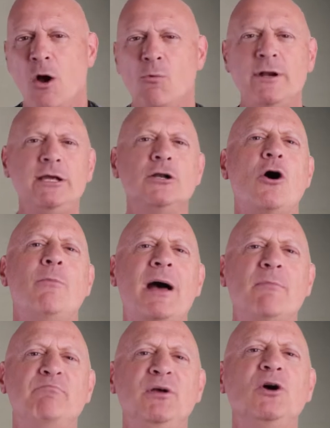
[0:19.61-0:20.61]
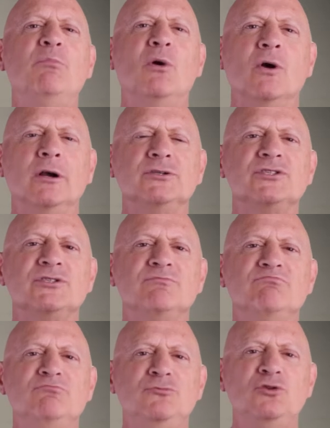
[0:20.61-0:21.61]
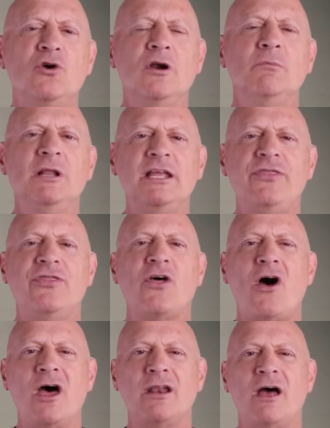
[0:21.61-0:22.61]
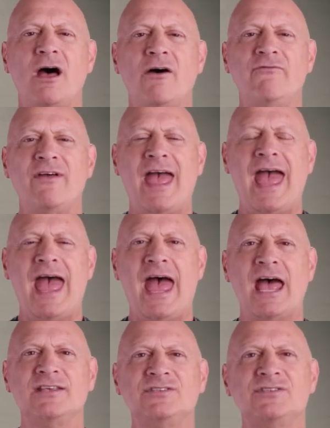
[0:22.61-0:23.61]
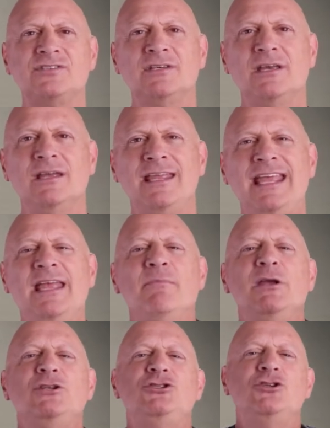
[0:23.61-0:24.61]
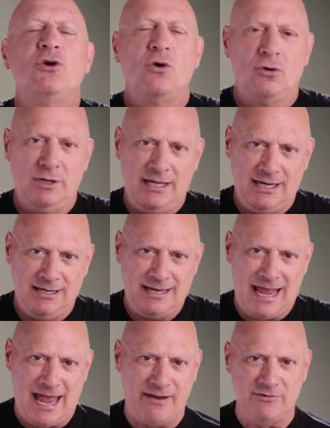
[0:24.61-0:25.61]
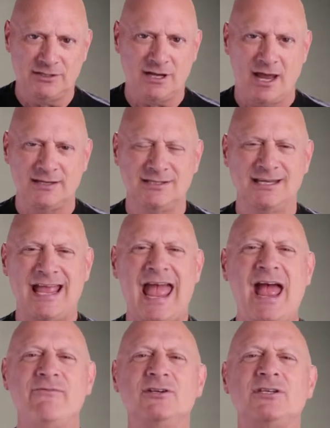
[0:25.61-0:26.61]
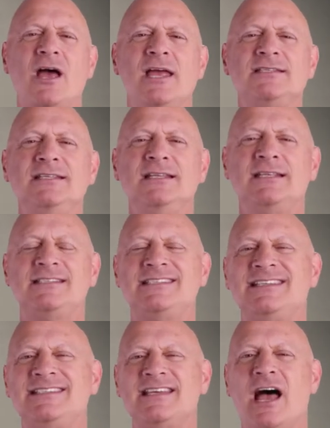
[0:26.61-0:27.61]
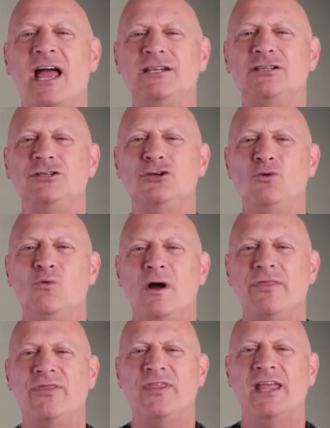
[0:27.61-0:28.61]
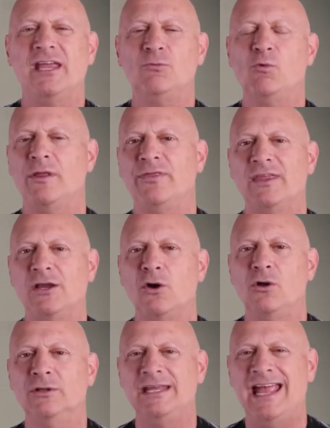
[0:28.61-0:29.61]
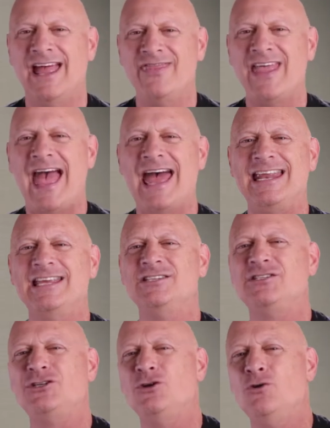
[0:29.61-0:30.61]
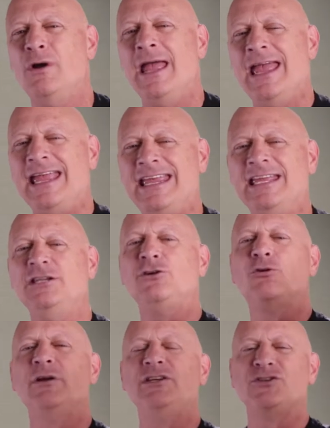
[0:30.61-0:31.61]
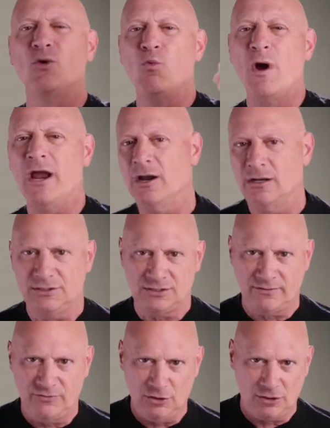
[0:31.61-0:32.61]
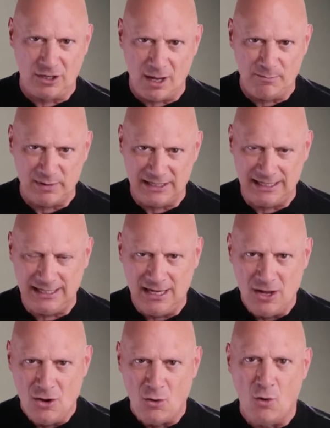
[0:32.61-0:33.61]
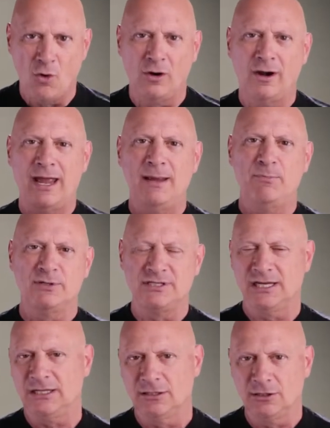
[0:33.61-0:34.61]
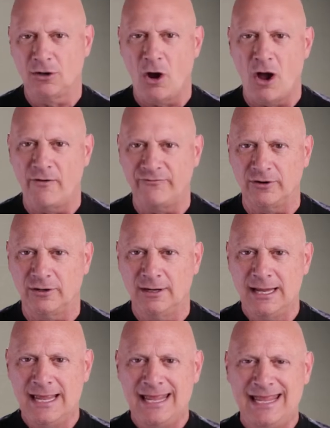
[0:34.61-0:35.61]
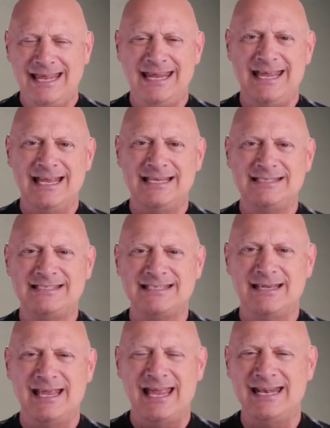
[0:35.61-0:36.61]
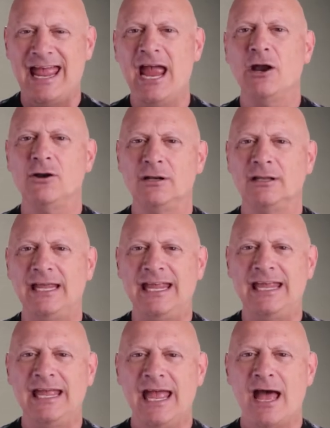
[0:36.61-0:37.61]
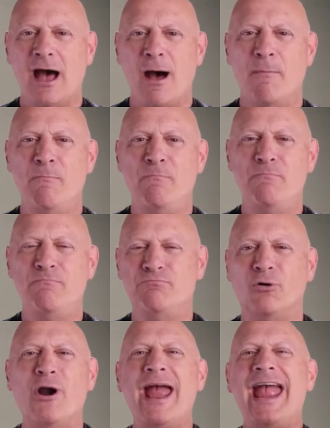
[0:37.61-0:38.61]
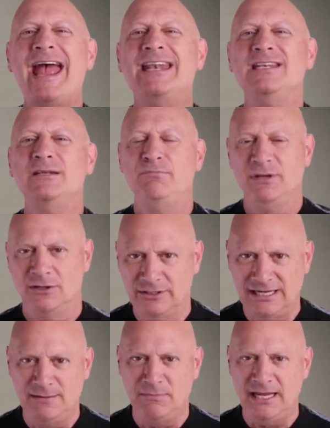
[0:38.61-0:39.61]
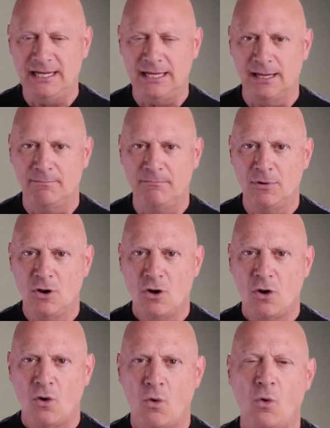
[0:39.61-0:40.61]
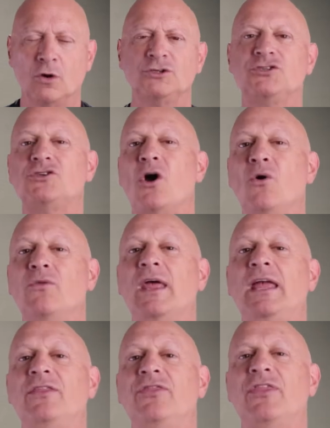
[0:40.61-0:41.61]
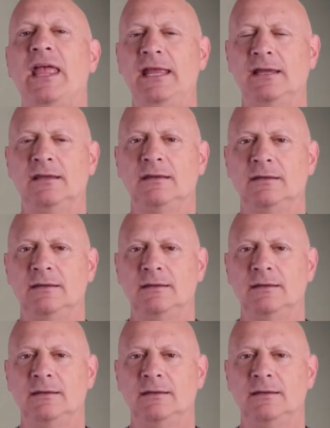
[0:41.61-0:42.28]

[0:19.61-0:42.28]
What do you know about billboards? Normally thought of as image oriented advertising, advertising that's designed to do one thing and one thing only, and that is to increase awareness of your company or a particular offer. It is inherently a brand building medium, or so they think.